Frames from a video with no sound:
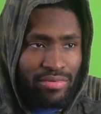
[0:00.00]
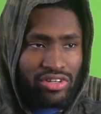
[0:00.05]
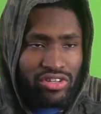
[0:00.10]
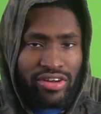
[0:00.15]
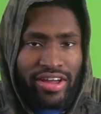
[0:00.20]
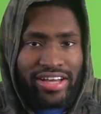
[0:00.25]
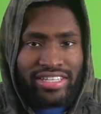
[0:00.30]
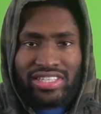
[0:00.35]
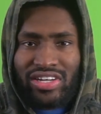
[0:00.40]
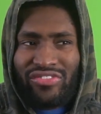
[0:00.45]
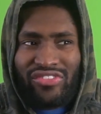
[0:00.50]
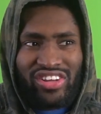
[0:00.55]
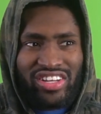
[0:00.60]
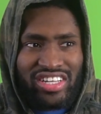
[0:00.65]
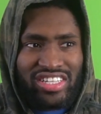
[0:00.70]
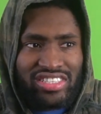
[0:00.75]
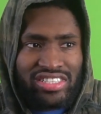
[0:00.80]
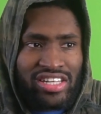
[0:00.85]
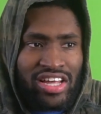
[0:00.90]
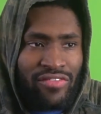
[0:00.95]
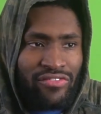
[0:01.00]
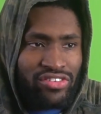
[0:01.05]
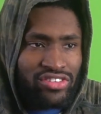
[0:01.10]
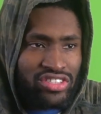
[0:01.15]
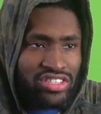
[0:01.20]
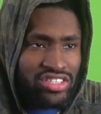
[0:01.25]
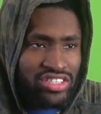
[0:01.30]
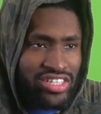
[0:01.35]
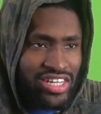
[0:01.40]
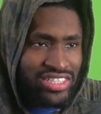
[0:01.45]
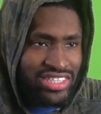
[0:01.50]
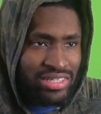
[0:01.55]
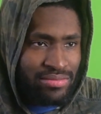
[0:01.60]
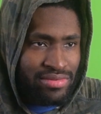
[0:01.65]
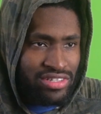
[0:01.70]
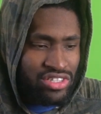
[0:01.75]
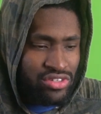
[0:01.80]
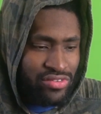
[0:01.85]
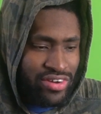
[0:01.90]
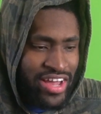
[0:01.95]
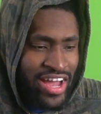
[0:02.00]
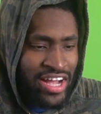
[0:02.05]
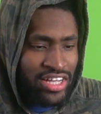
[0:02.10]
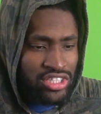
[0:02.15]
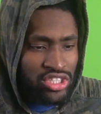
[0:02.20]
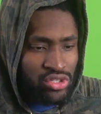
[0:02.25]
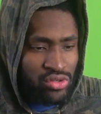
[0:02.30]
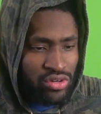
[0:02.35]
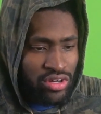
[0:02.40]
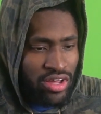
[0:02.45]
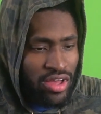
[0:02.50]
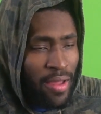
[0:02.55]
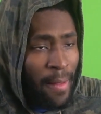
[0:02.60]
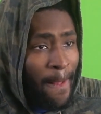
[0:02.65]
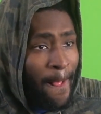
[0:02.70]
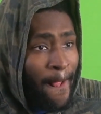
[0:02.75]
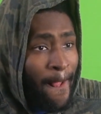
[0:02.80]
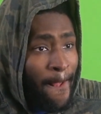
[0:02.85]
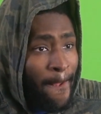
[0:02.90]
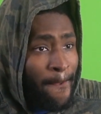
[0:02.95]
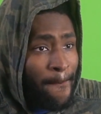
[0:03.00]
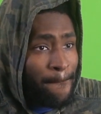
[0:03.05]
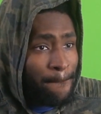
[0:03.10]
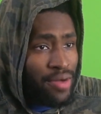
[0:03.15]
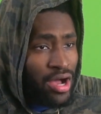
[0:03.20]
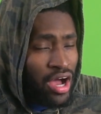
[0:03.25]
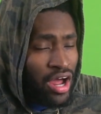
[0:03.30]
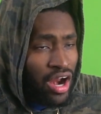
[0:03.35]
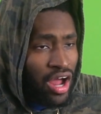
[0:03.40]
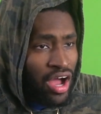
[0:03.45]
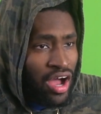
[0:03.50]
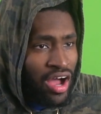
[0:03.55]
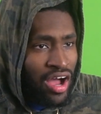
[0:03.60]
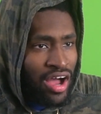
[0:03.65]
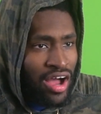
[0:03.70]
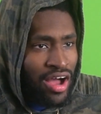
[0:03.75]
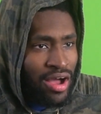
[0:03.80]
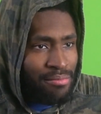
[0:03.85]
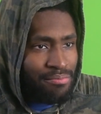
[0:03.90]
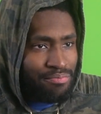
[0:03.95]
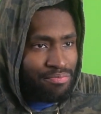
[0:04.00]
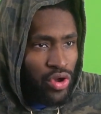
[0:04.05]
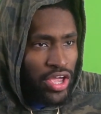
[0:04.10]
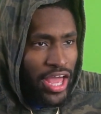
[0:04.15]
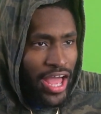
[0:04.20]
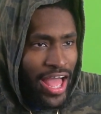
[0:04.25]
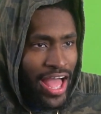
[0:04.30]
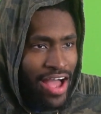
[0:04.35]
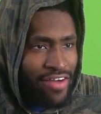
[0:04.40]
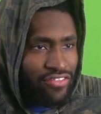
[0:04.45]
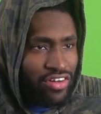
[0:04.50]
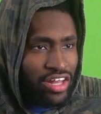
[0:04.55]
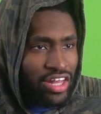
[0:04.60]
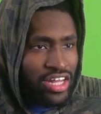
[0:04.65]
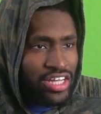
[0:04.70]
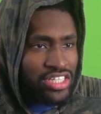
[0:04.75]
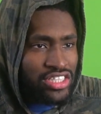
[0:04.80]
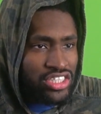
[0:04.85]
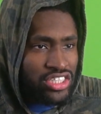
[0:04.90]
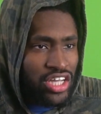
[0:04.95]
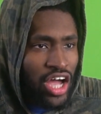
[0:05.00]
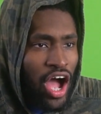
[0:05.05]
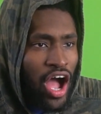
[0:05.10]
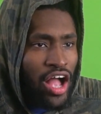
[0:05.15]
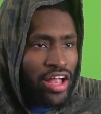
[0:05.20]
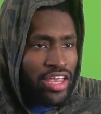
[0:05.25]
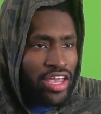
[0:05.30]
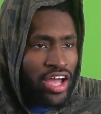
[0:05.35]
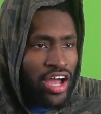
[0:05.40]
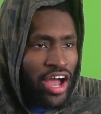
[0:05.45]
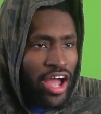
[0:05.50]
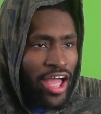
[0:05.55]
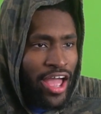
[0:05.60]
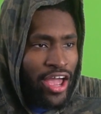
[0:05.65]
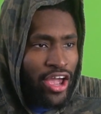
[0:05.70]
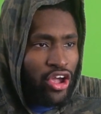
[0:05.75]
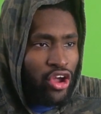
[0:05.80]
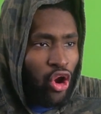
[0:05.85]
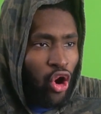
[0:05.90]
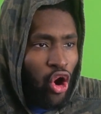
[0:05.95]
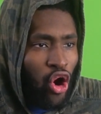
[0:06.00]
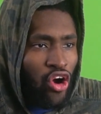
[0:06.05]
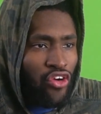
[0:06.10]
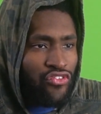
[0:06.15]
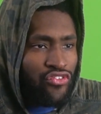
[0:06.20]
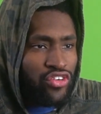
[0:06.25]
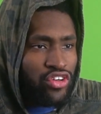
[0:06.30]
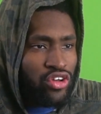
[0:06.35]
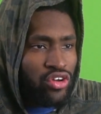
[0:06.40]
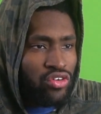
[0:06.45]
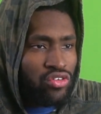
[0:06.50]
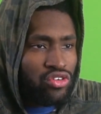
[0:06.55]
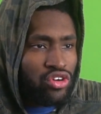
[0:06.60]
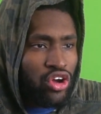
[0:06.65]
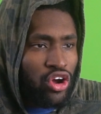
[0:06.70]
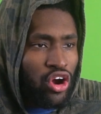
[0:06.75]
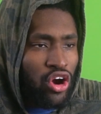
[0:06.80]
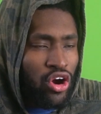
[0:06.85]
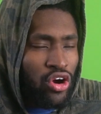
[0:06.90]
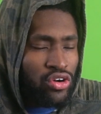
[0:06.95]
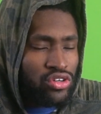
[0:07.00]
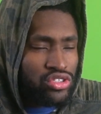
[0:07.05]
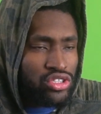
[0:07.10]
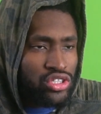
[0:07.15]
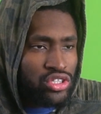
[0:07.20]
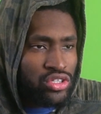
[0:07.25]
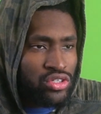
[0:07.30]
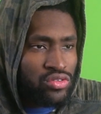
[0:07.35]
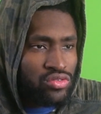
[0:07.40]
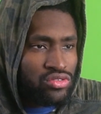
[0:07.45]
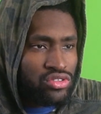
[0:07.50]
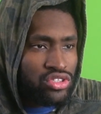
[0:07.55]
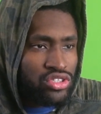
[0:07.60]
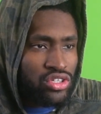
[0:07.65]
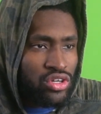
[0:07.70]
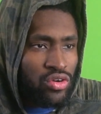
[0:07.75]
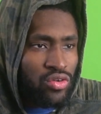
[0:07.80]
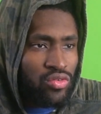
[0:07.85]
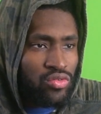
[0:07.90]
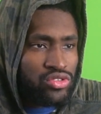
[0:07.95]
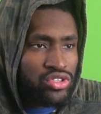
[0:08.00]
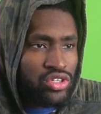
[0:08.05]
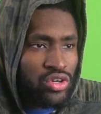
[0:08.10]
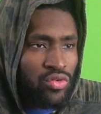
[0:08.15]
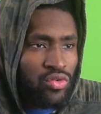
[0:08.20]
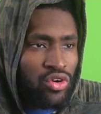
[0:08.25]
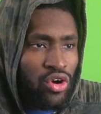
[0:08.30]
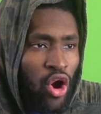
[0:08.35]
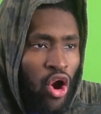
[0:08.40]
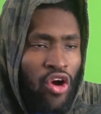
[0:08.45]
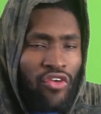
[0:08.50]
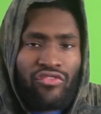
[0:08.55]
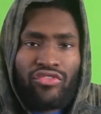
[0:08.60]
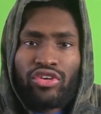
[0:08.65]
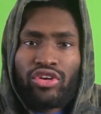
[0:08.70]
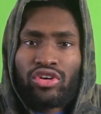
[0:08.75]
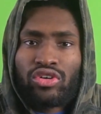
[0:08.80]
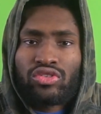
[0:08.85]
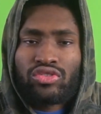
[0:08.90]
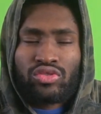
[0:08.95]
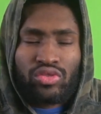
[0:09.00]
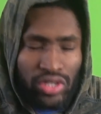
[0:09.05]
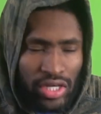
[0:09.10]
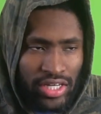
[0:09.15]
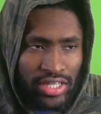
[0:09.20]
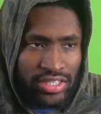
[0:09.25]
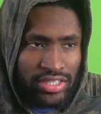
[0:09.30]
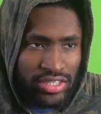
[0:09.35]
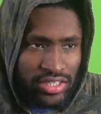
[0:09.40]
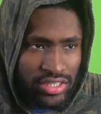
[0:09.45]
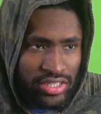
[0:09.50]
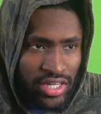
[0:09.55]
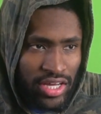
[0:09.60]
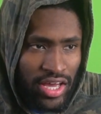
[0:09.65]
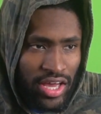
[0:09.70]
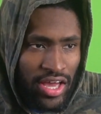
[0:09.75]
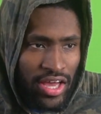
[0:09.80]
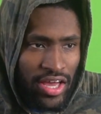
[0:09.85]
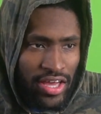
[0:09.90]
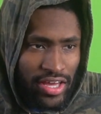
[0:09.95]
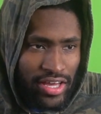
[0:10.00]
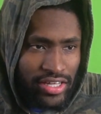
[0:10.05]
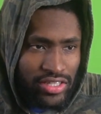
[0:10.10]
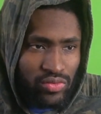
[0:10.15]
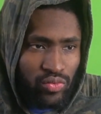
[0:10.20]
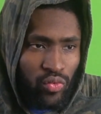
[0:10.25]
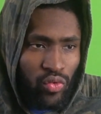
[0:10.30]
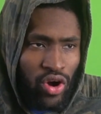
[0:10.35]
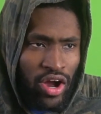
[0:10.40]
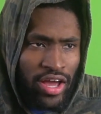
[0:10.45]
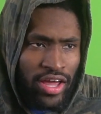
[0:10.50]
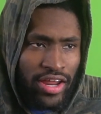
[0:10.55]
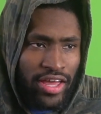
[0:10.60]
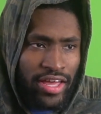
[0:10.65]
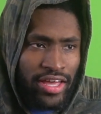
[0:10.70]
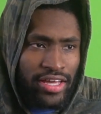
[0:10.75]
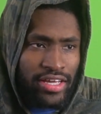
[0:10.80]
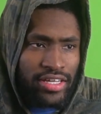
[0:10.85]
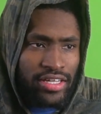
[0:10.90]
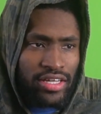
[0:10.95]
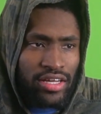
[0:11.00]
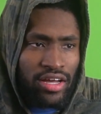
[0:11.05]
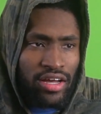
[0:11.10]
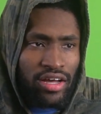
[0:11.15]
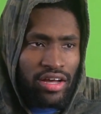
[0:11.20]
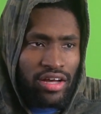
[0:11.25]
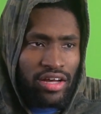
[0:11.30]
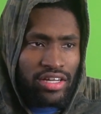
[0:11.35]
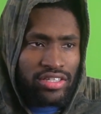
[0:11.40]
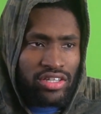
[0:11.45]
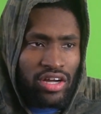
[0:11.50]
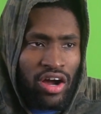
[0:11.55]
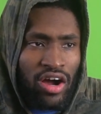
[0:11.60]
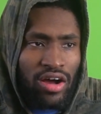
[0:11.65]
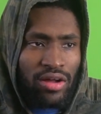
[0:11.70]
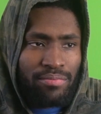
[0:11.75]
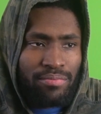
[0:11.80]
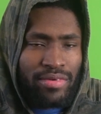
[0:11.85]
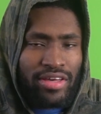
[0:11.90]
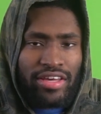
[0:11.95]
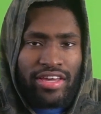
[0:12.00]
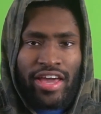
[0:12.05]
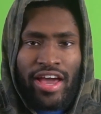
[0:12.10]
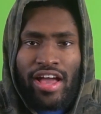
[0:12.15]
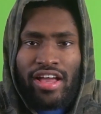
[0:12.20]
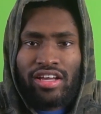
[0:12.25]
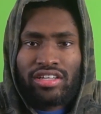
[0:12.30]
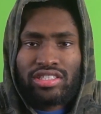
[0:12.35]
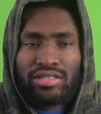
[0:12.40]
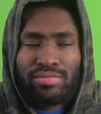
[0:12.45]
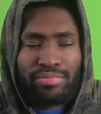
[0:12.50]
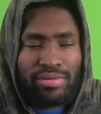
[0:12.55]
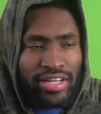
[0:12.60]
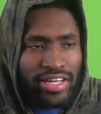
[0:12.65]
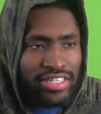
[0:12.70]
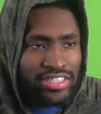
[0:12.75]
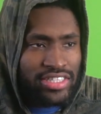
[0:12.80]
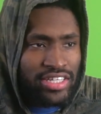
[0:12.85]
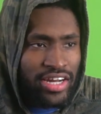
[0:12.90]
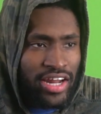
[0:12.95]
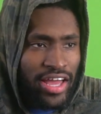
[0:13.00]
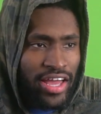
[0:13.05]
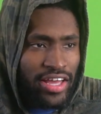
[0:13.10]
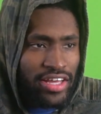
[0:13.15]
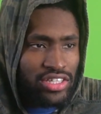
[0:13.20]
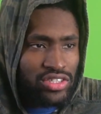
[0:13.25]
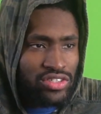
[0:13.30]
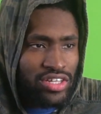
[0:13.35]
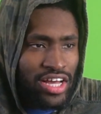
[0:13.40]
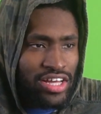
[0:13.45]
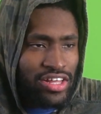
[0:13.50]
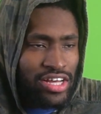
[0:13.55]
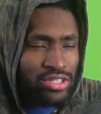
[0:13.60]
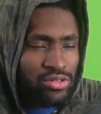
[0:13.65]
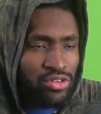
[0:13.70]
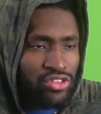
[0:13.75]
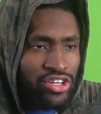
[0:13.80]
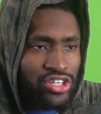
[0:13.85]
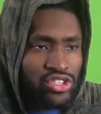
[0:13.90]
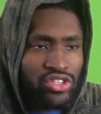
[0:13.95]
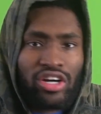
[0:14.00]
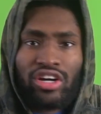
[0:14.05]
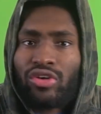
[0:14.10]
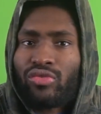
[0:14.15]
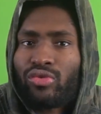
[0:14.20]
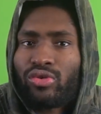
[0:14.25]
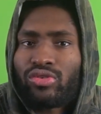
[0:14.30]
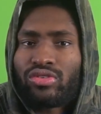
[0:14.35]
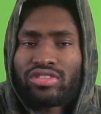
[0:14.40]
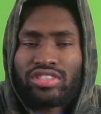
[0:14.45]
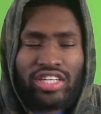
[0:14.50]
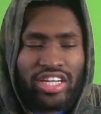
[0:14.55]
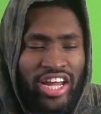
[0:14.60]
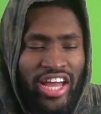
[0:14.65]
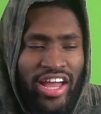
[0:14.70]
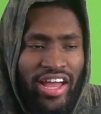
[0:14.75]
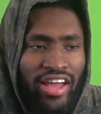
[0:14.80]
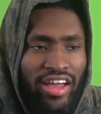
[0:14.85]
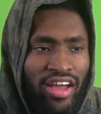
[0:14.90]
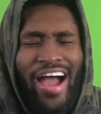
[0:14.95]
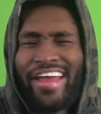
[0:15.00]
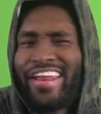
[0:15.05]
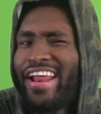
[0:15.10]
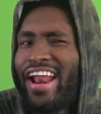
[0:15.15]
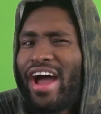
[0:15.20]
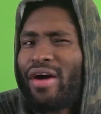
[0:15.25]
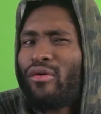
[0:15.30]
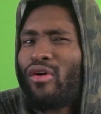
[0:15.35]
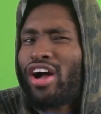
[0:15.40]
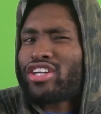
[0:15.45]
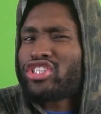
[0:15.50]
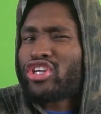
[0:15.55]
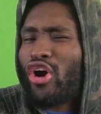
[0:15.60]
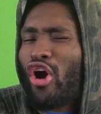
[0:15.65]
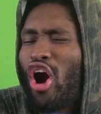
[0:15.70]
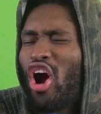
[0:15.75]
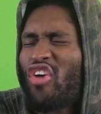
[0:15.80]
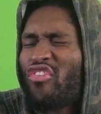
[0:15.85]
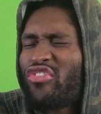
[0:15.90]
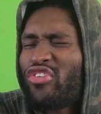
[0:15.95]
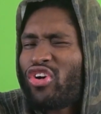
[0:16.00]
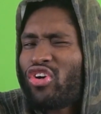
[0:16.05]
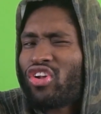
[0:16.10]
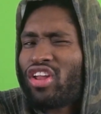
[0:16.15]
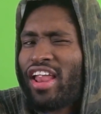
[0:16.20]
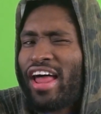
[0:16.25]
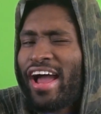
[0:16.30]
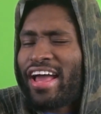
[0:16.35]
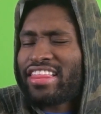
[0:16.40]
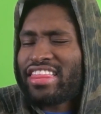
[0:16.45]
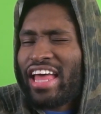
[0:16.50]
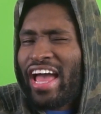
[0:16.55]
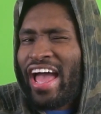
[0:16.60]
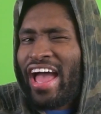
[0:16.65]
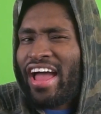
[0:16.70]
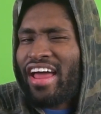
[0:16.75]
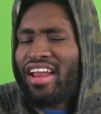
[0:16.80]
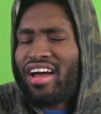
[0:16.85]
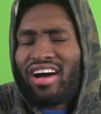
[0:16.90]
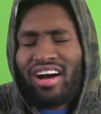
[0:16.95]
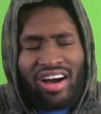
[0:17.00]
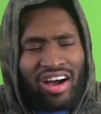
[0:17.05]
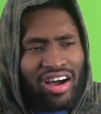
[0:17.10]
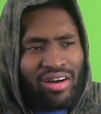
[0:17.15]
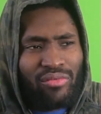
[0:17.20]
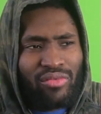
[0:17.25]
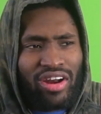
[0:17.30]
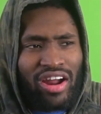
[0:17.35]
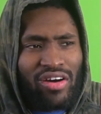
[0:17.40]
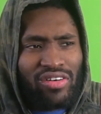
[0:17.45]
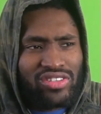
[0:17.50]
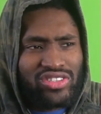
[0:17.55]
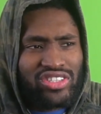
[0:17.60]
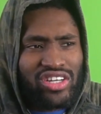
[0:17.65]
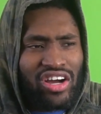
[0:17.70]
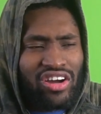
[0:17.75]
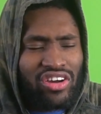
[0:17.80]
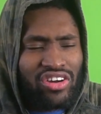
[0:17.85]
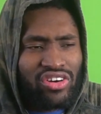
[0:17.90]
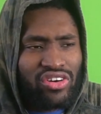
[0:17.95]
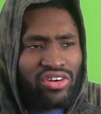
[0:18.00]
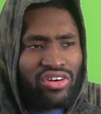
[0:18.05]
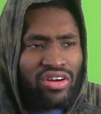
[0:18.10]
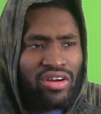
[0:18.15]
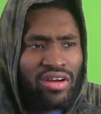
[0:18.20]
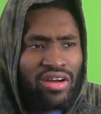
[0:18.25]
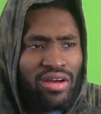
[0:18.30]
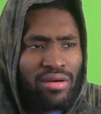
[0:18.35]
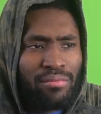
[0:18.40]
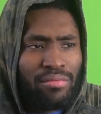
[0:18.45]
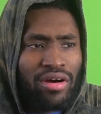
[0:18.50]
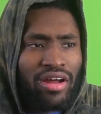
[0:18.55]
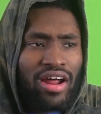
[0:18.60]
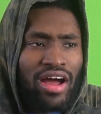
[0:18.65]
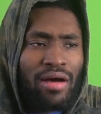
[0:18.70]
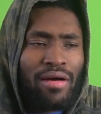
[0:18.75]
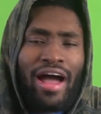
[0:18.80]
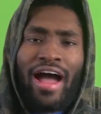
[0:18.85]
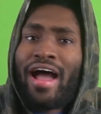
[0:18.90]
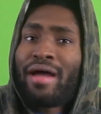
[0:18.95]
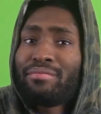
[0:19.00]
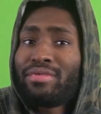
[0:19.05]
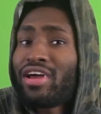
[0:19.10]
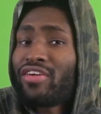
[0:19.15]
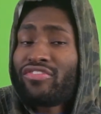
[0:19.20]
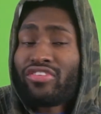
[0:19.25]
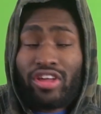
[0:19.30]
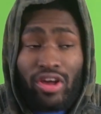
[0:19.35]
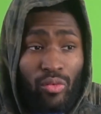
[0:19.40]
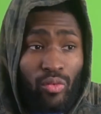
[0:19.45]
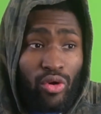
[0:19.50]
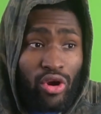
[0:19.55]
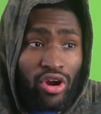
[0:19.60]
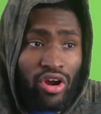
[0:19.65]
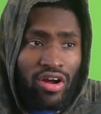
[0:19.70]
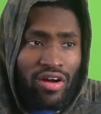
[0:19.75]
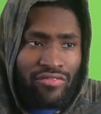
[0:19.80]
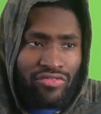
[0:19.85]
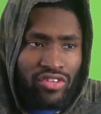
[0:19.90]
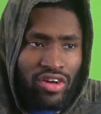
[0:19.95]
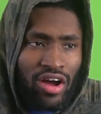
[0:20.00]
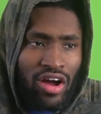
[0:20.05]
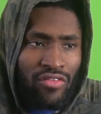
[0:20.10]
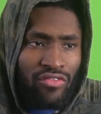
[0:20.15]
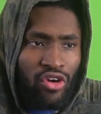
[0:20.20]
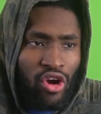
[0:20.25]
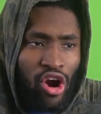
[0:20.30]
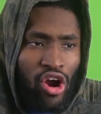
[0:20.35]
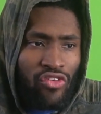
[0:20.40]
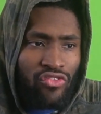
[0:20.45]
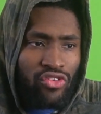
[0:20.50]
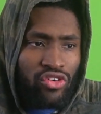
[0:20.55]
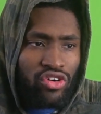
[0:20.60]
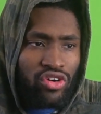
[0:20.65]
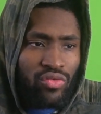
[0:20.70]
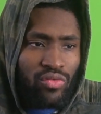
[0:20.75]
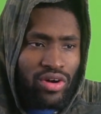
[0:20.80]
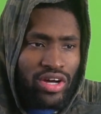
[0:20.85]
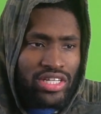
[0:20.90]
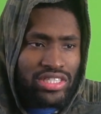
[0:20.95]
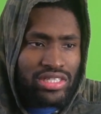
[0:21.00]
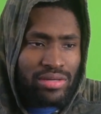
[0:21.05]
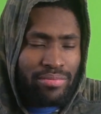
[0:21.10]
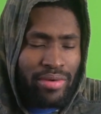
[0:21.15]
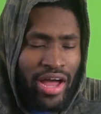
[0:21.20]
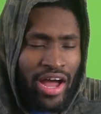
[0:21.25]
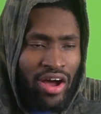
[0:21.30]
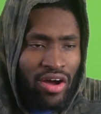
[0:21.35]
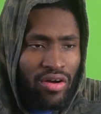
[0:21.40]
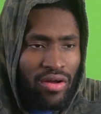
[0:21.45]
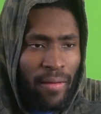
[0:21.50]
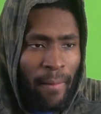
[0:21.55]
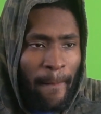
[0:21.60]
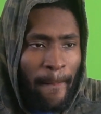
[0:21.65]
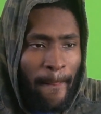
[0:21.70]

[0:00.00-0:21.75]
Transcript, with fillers: But you guys have really never suggested me to react to it. But um, we have a lasagna, a Garfield cartoon. So, so Garfield is is what is uh, is on Meat Canyon's plate today. Is that that's what they're trying to ruin today? I did not watch Garfield like that um, when I was younger, but uh, I'm definitely aware of of Garfield and what it's about.